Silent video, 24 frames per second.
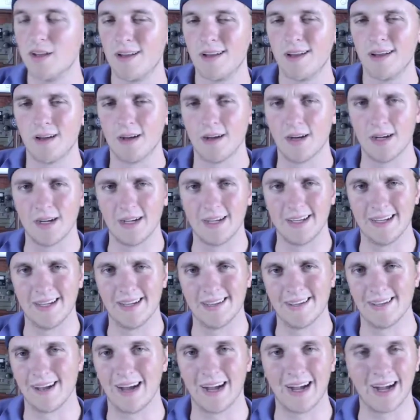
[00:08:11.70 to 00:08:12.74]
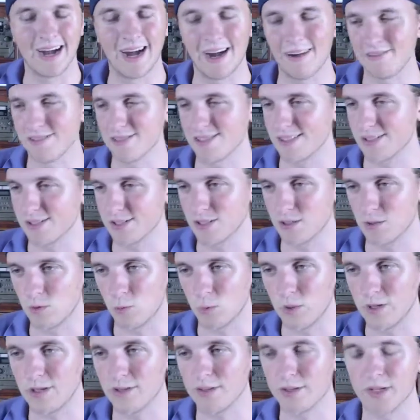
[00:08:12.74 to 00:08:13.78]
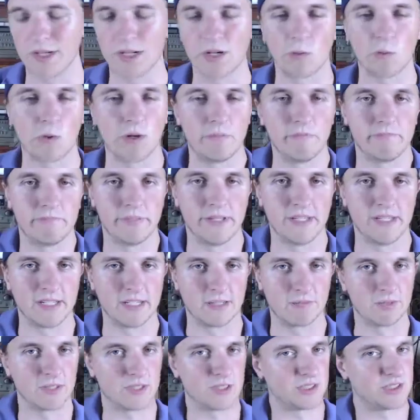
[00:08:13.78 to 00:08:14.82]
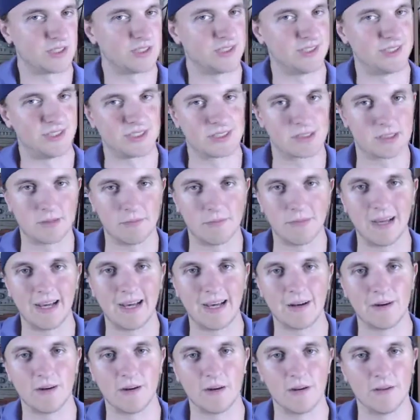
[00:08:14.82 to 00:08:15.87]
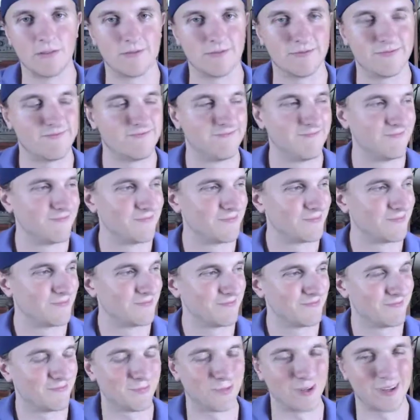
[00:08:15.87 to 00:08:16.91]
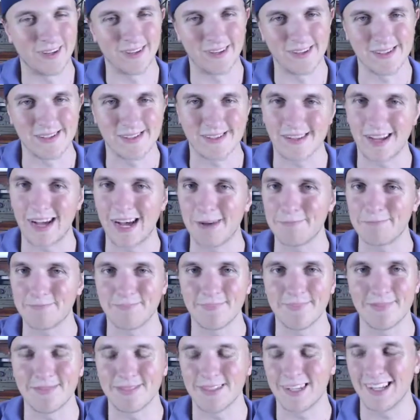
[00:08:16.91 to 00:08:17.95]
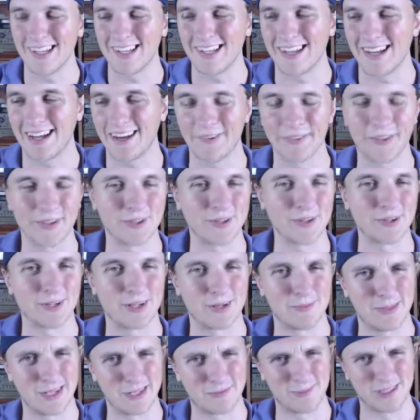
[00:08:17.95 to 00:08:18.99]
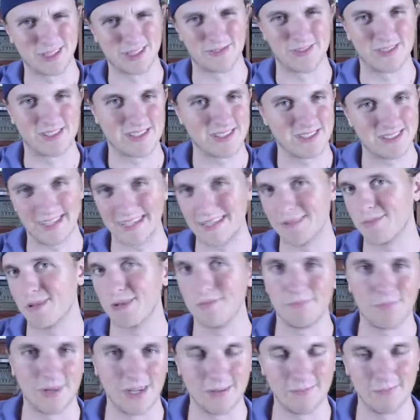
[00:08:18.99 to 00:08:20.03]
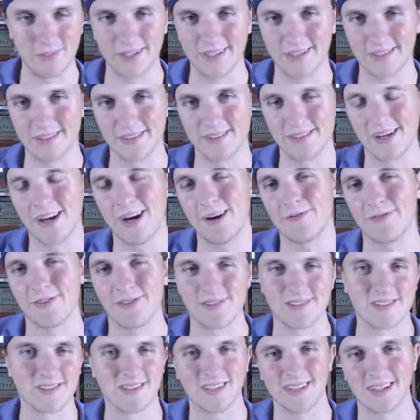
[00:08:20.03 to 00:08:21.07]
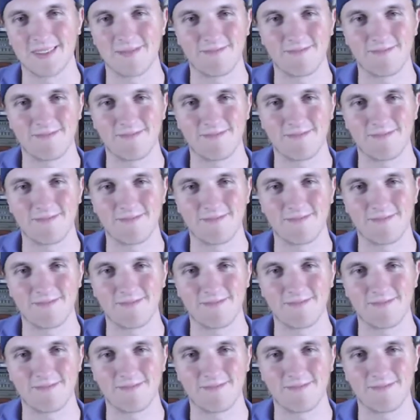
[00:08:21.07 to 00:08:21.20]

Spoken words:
Obviously, they're going to win. They're going to win big, but it's just a matter of when do they stop. I don't think you're going to make much of a statement by beating the Dolphins like